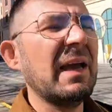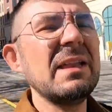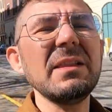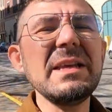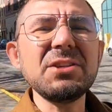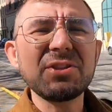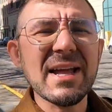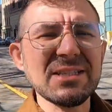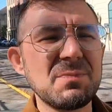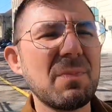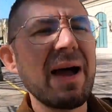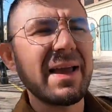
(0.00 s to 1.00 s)
At least
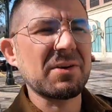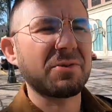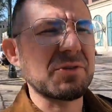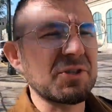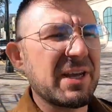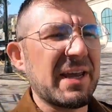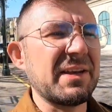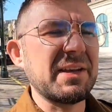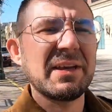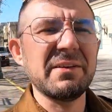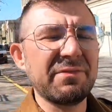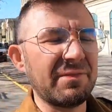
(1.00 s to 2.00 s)
that's my
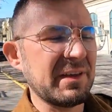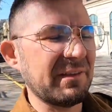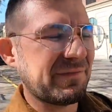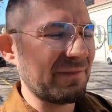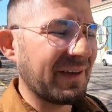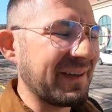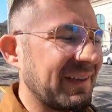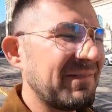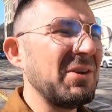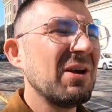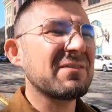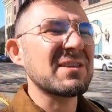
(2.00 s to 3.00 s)
understanding. If
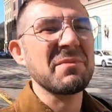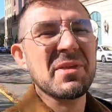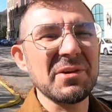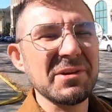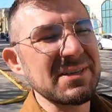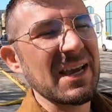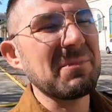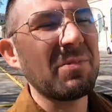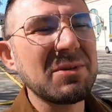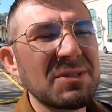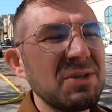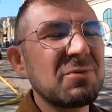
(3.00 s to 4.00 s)
you have some other
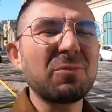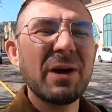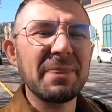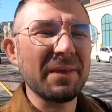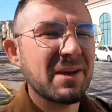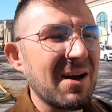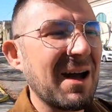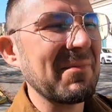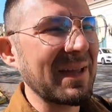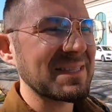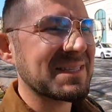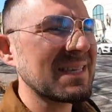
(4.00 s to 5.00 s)
examples, you can write in the
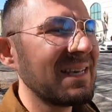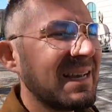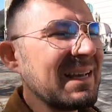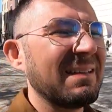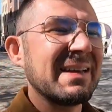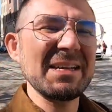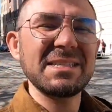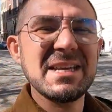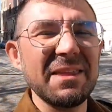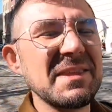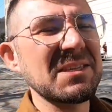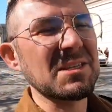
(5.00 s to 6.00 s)
comments. Like I
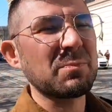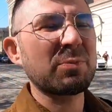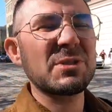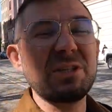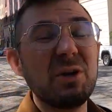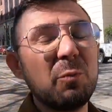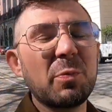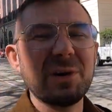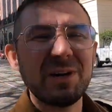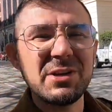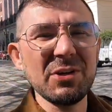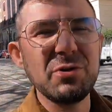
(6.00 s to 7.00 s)
said, this is still
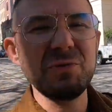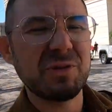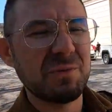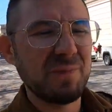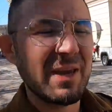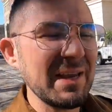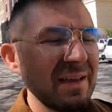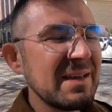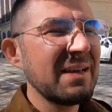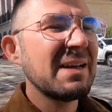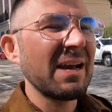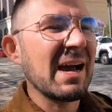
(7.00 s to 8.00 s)
pretty new to me.
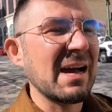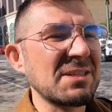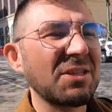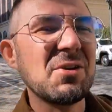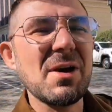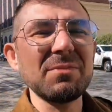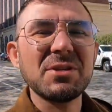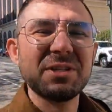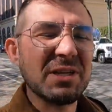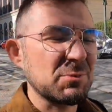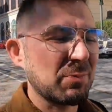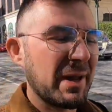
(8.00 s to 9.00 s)
So I'm just
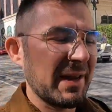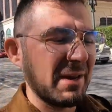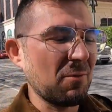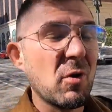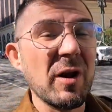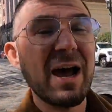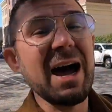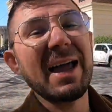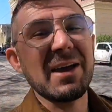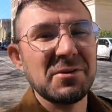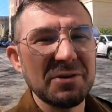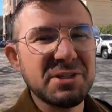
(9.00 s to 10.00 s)
explaining what
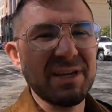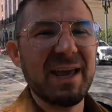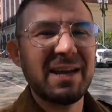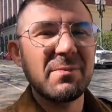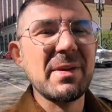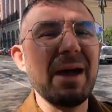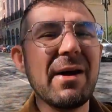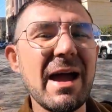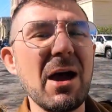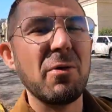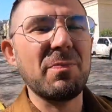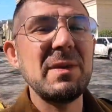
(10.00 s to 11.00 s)
I understand about
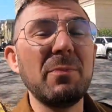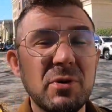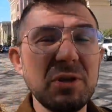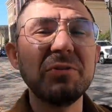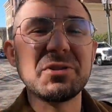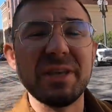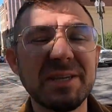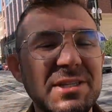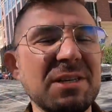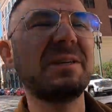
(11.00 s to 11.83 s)
how people use this.